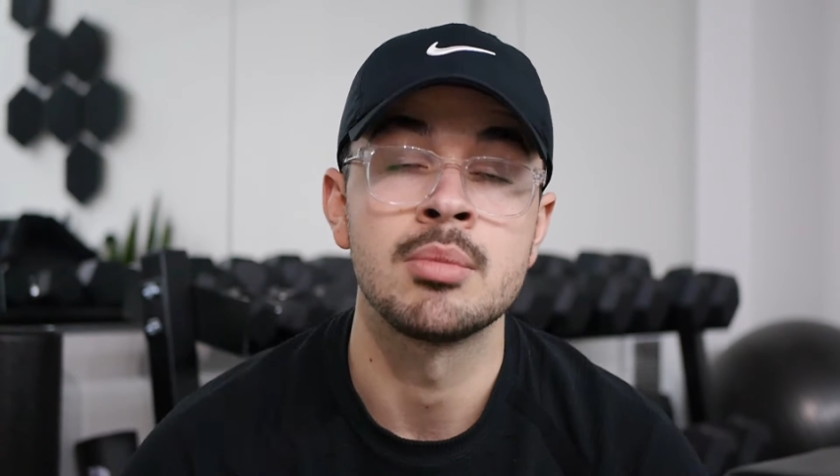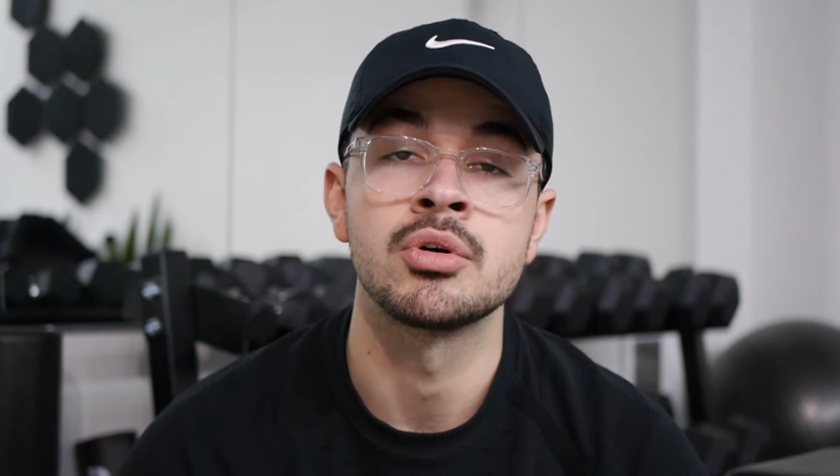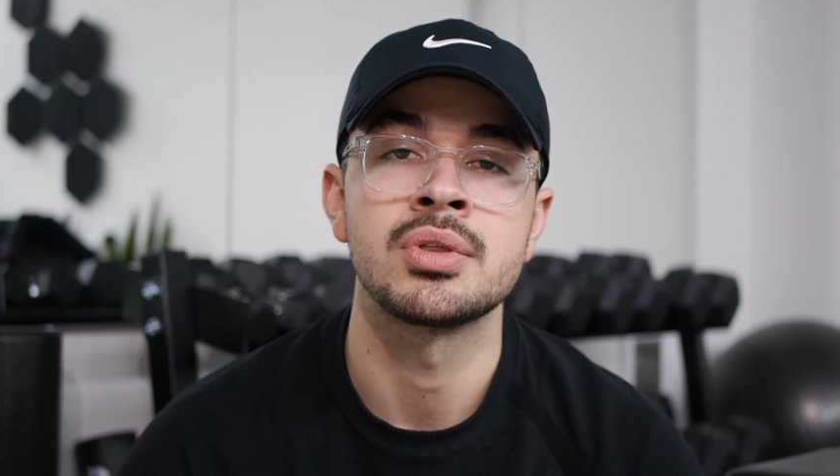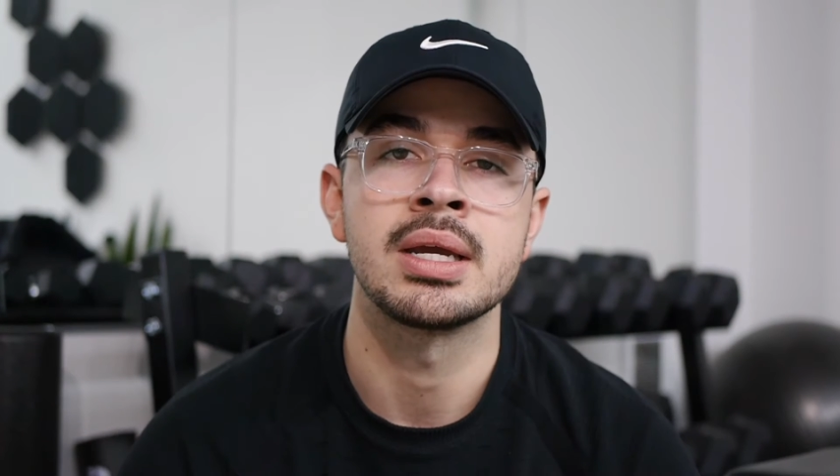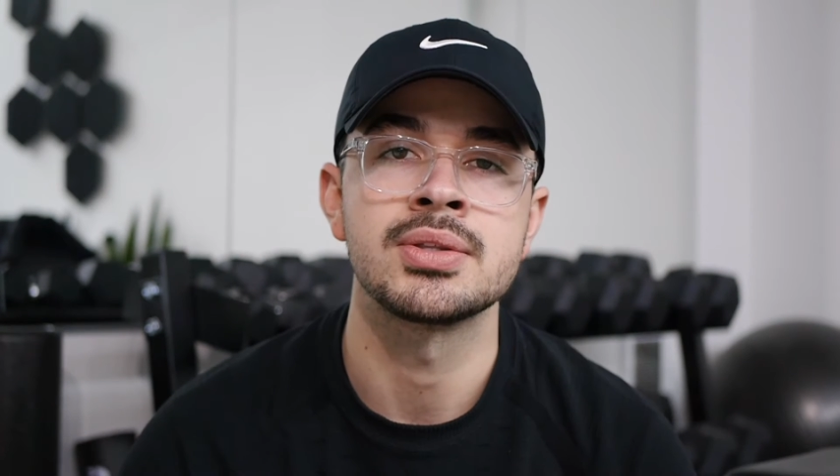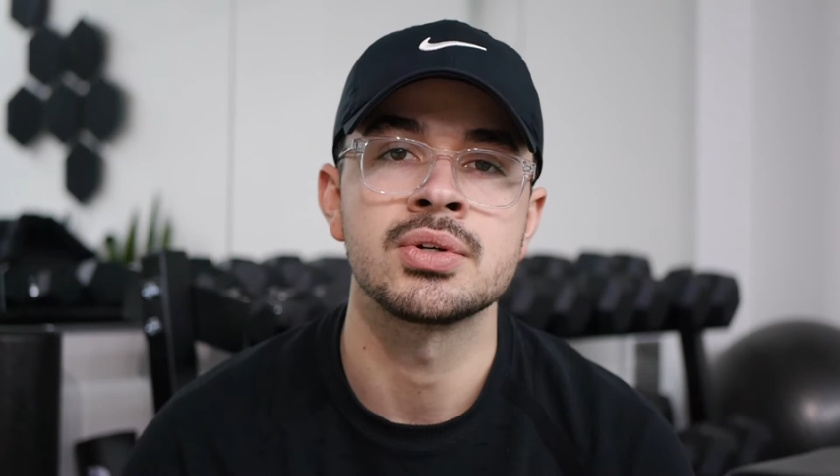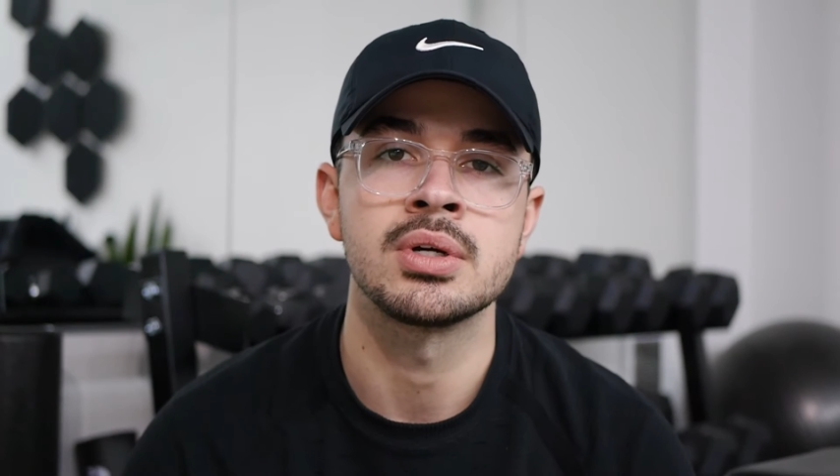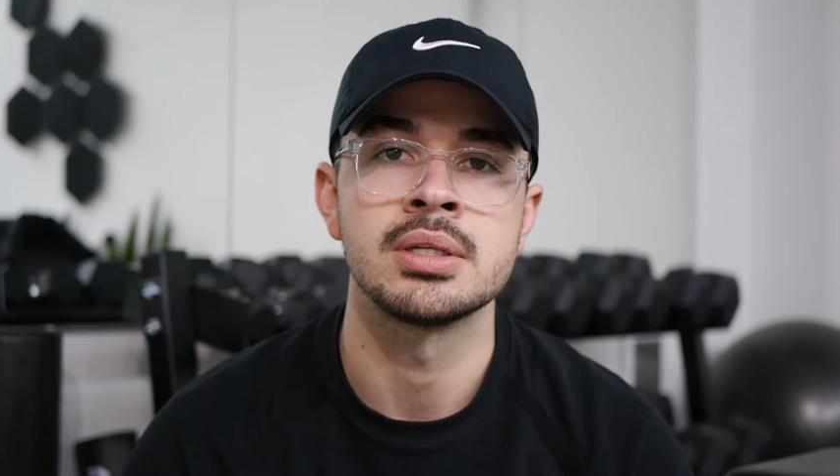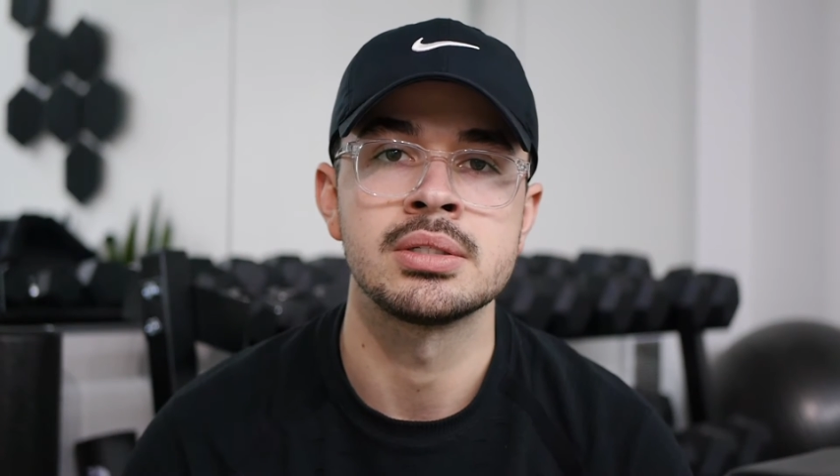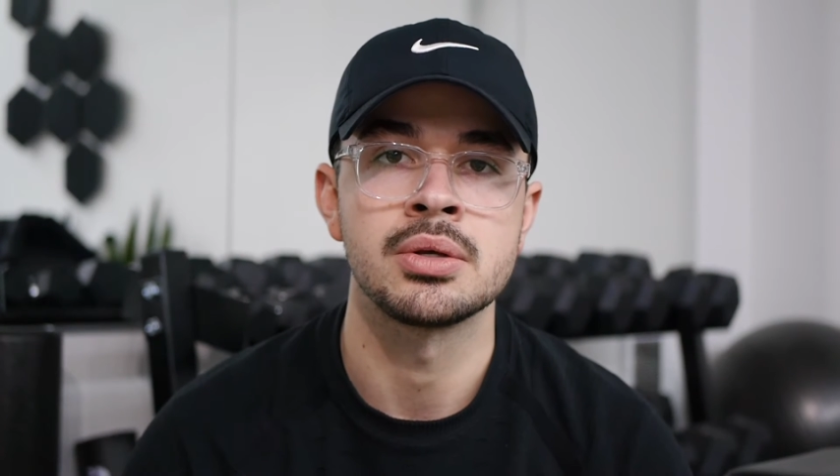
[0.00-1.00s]
I broke the answer
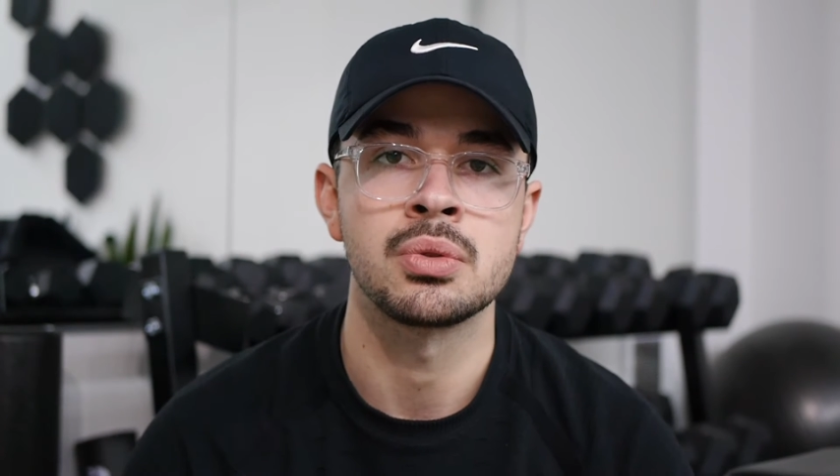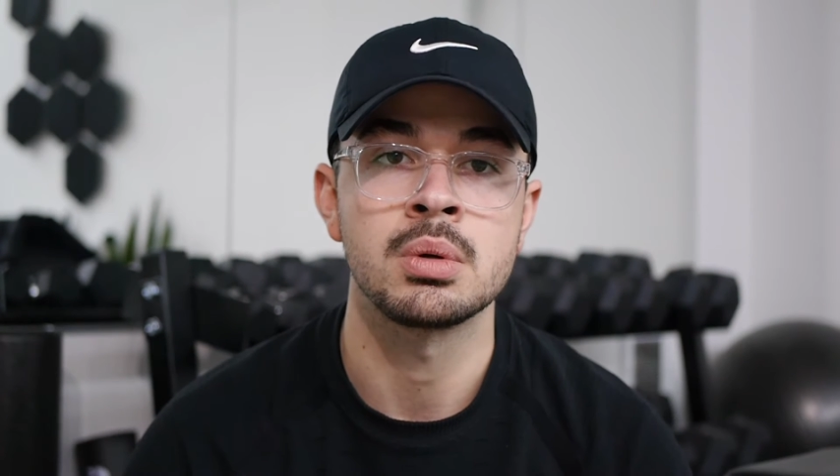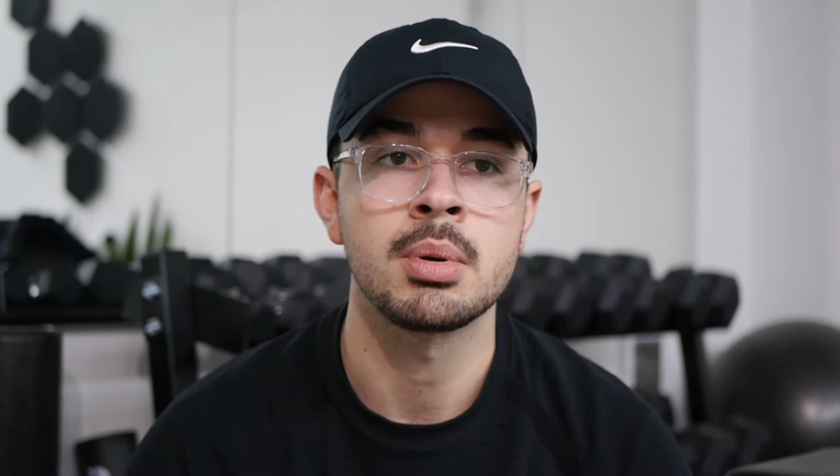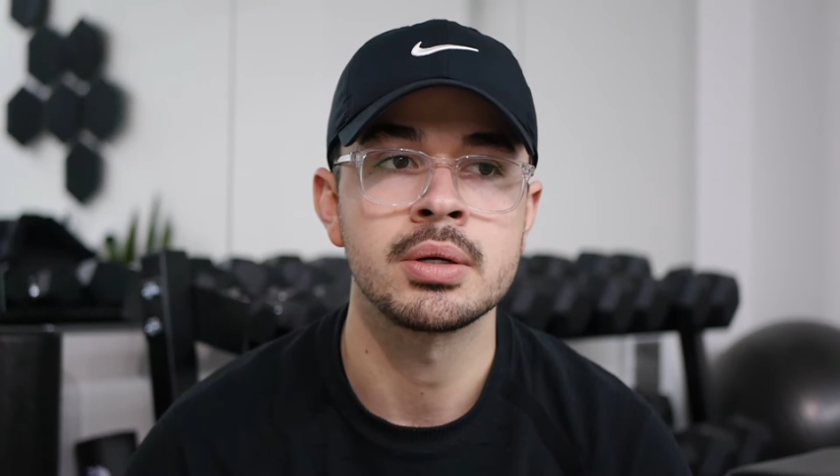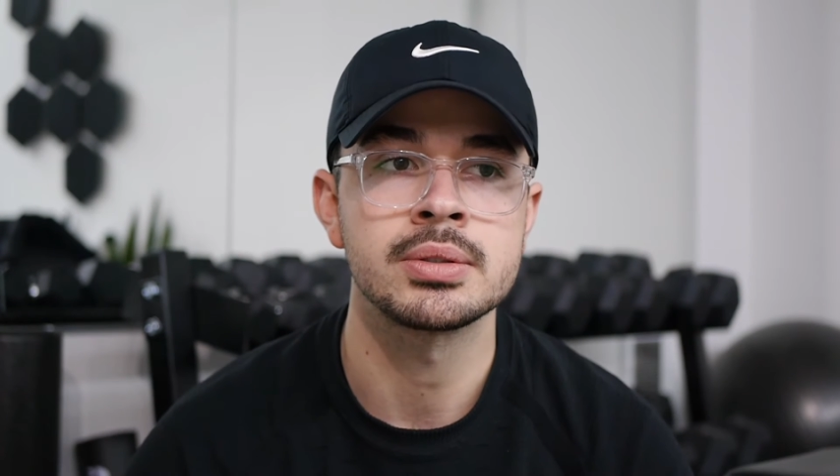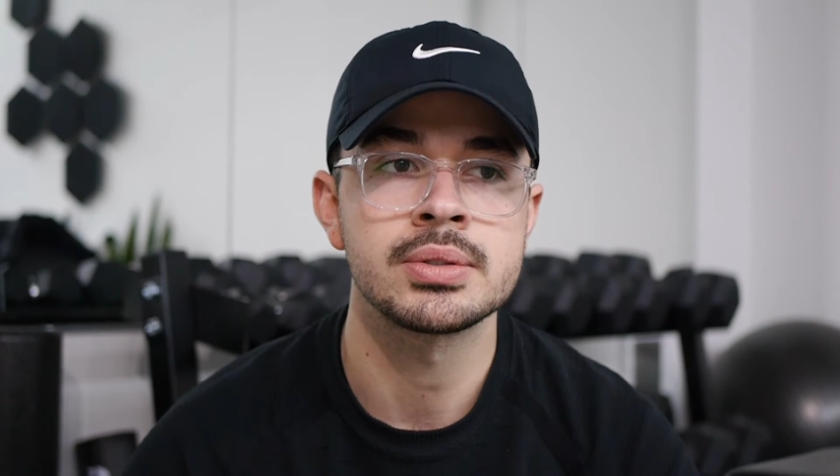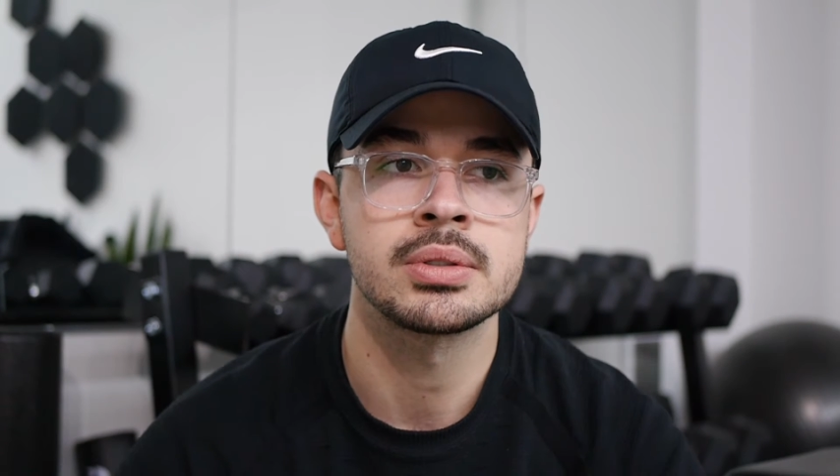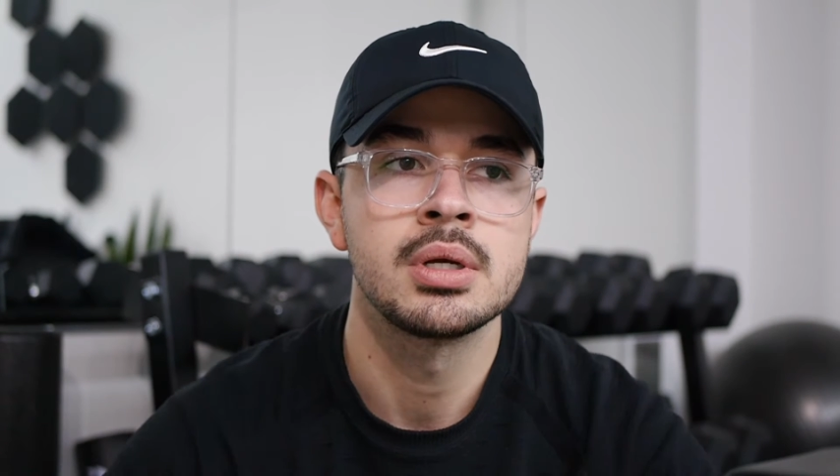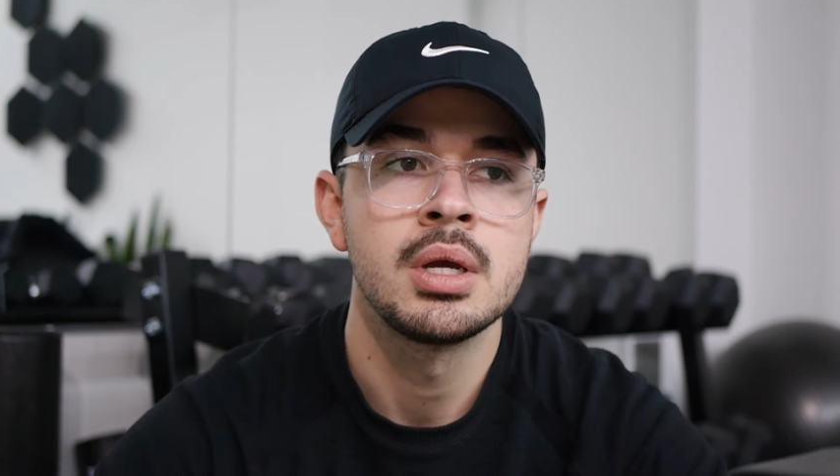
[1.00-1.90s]
into 3 parts,